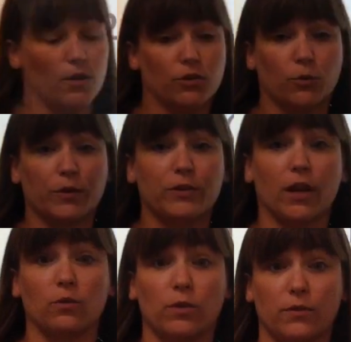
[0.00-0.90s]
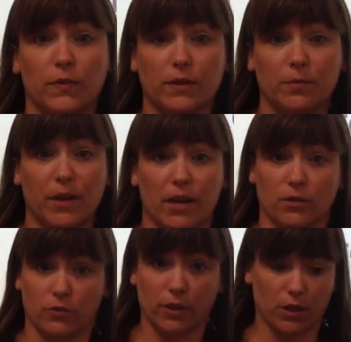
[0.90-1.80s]
So we're done with the first page
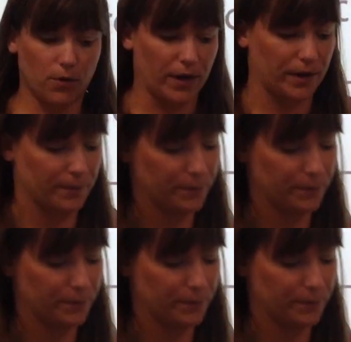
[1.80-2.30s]
really quick.